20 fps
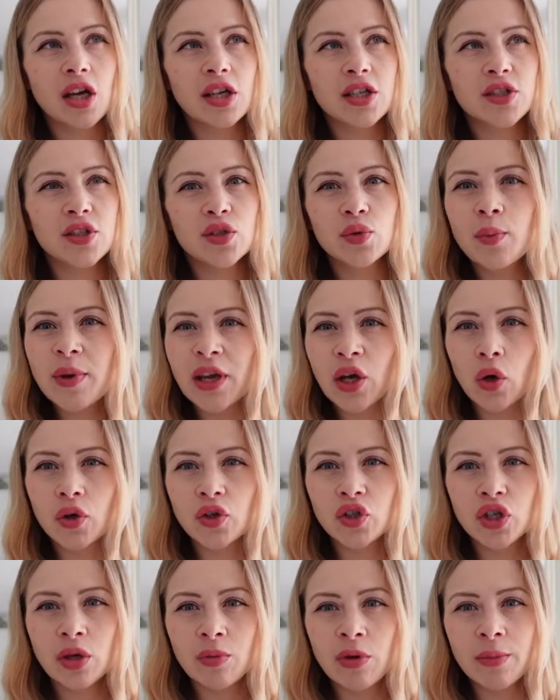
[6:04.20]
swimming
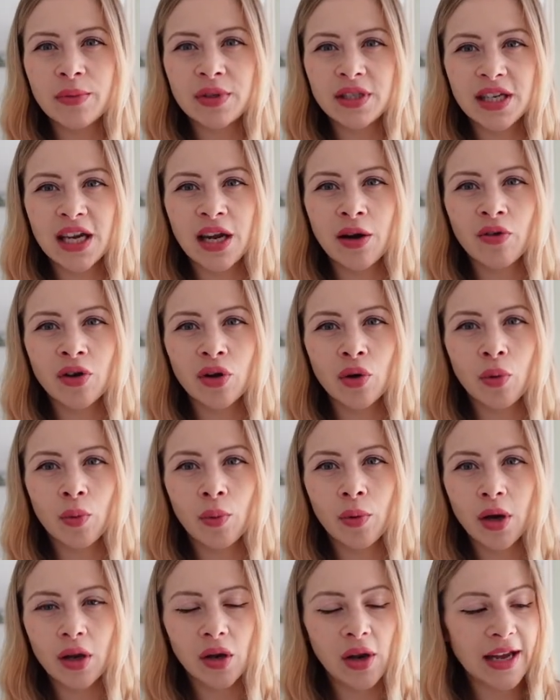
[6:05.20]
costumey material.
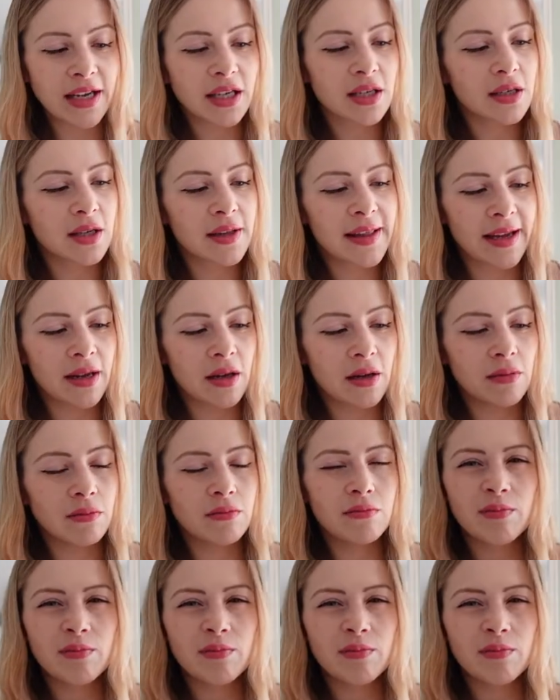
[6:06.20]
Like they,